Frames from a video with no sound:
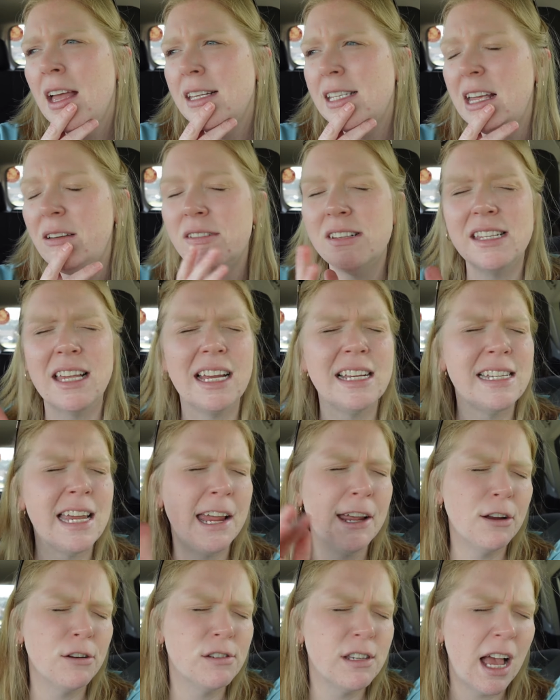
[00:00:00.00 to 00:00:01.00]
David's like,
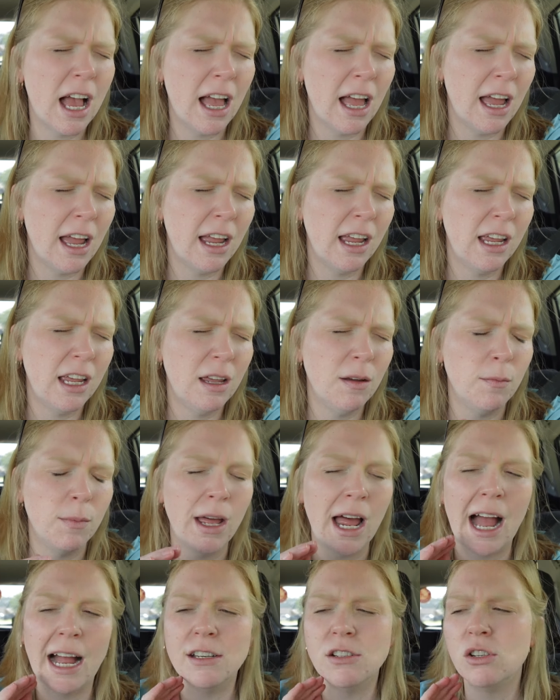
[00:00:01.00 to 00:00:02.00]
take your time,
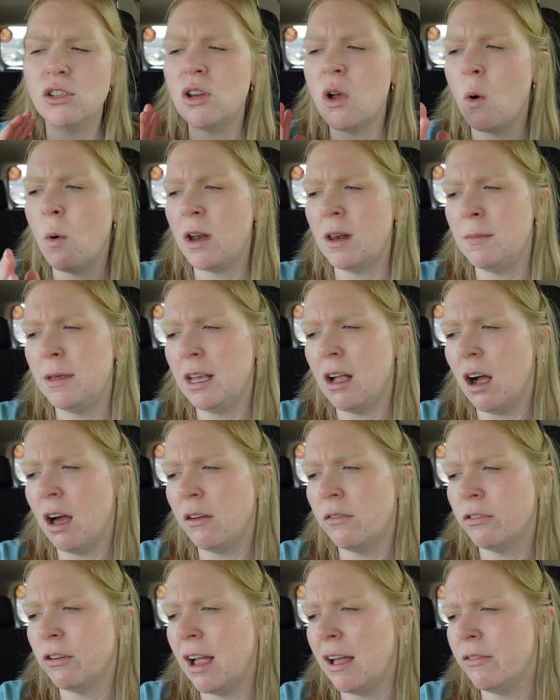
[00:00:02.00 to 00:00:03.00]
but I just don't want to be
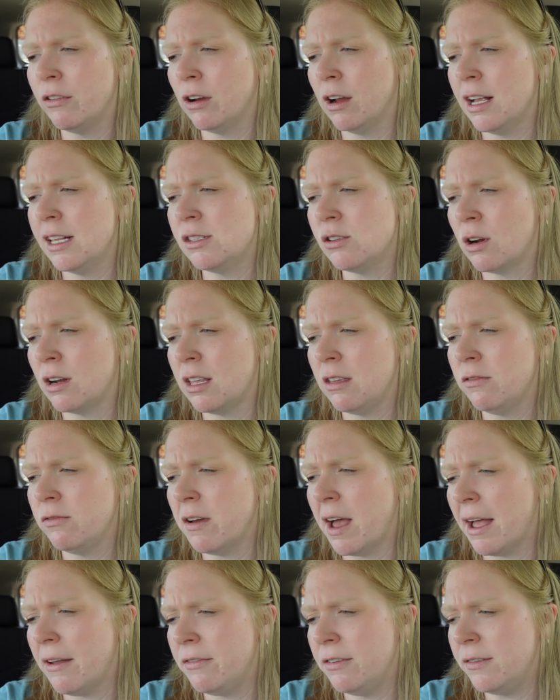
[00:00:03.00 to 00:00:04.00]
gone forever. It's already
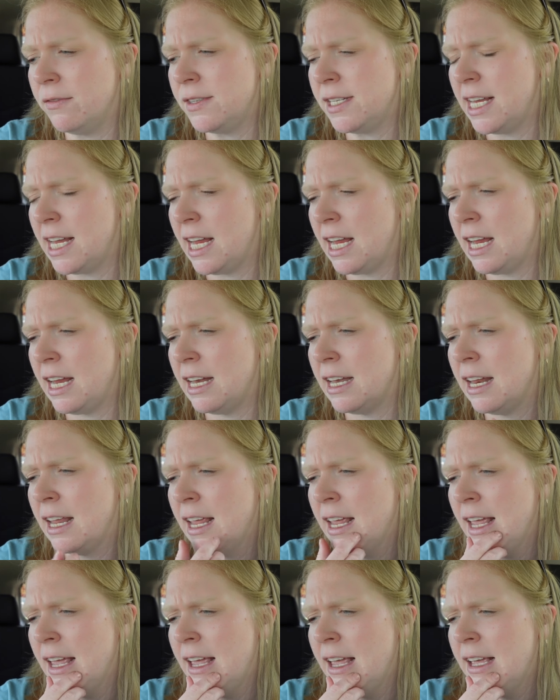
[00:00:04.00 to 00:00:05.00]
five fifteen,
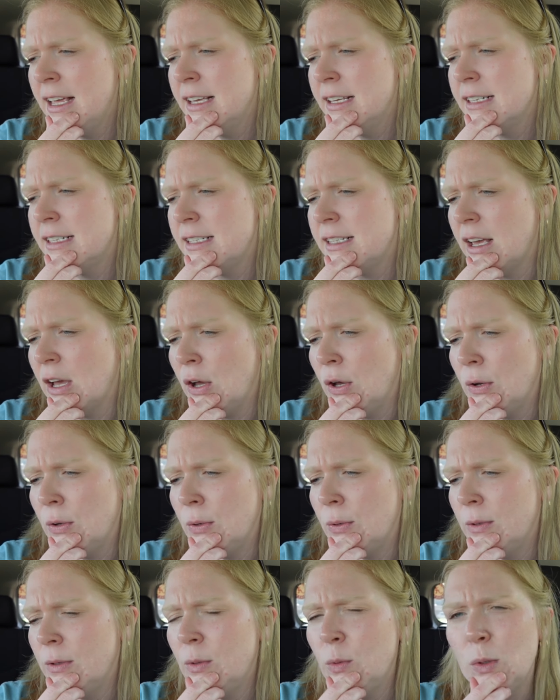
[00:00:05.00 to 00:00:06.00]

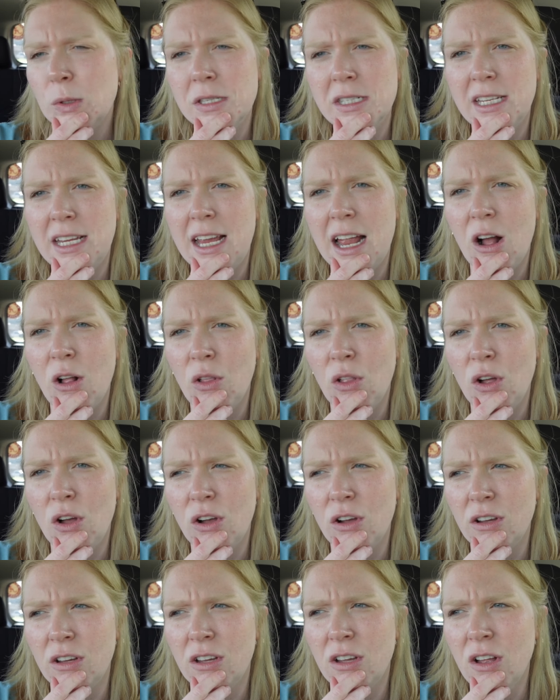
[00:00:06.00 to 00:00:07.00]
so we'll see how
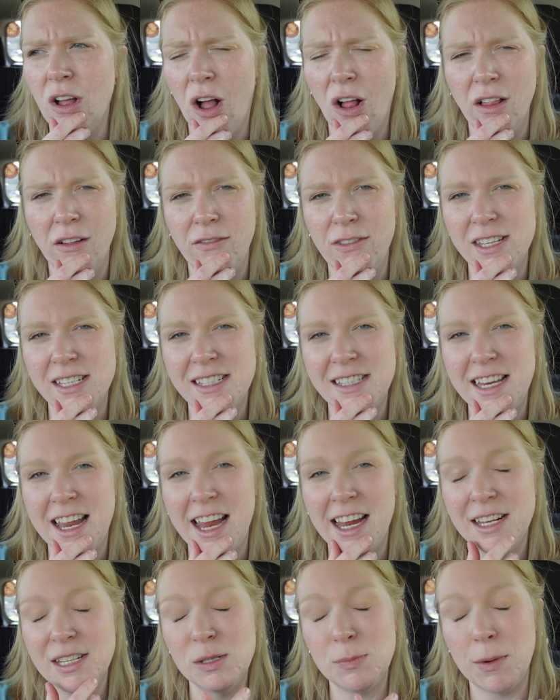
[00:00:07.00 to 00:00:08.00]
long all of this
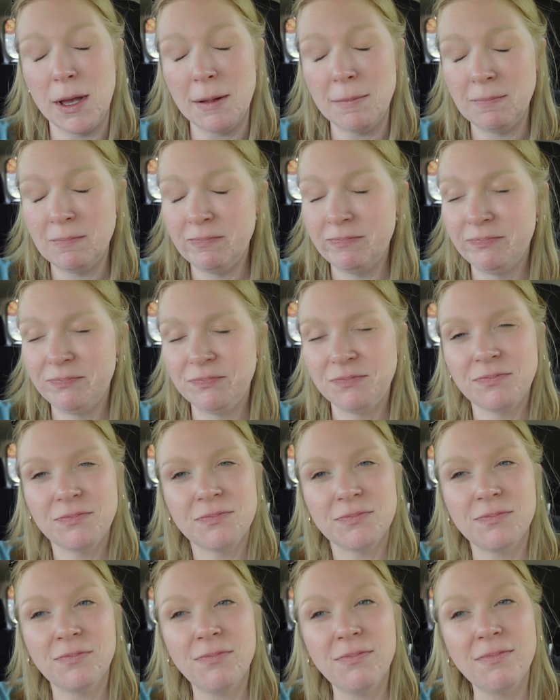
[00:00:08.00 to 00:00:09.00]
takes, but
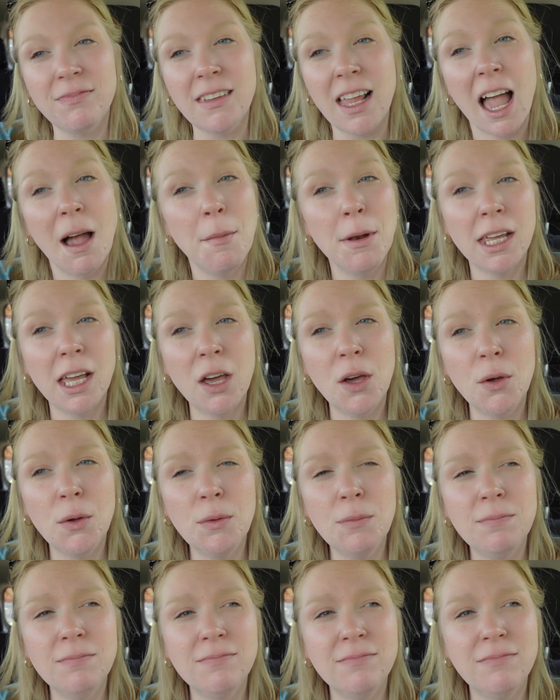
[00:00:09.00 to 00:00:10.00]
I'm going to
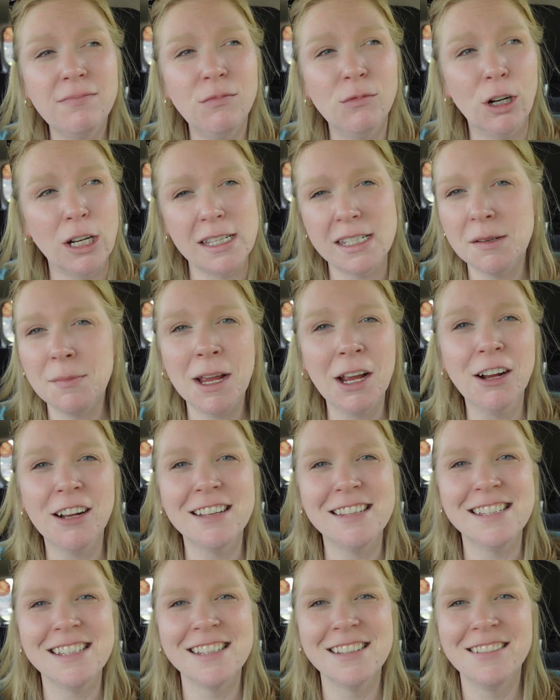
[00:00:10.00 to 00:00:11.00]
go run some
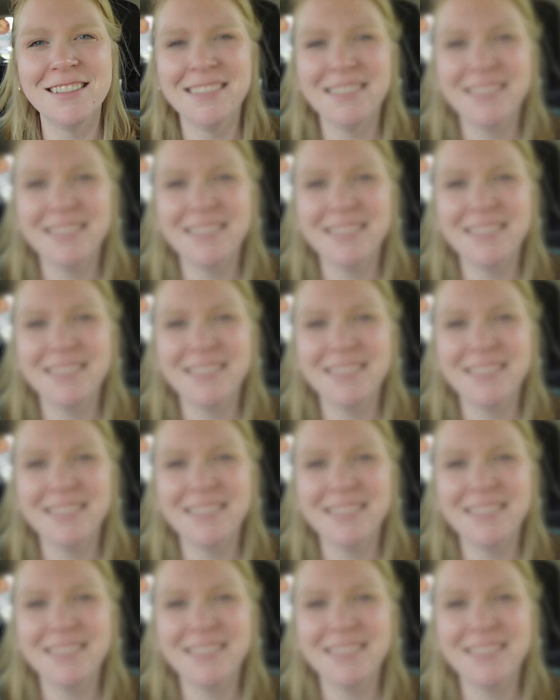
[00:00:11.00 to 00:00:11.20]
errands.